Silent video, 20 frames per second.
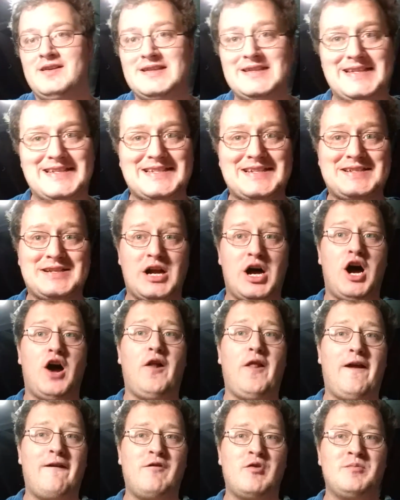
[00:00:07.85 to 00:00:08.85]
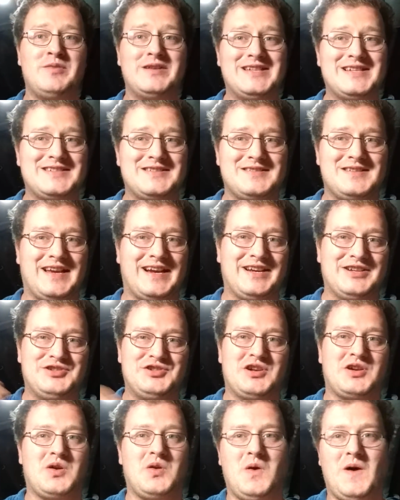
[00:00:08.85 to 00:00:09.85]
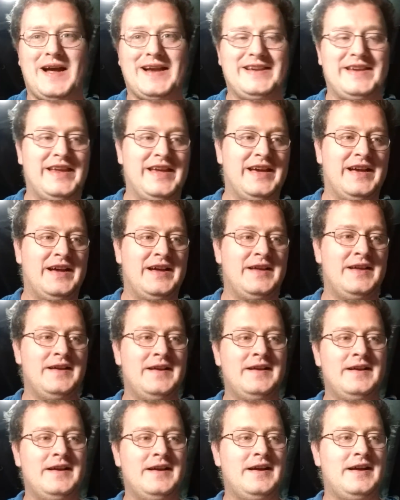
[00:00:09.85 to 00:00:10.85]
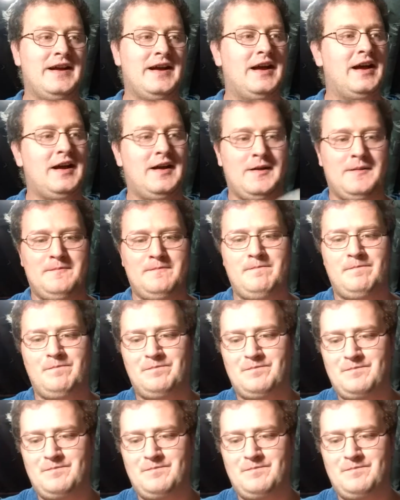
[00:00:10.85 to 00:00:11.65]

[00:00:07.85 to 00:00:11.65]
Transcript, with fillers: This isn't all of them, but this is like a general idea. Um,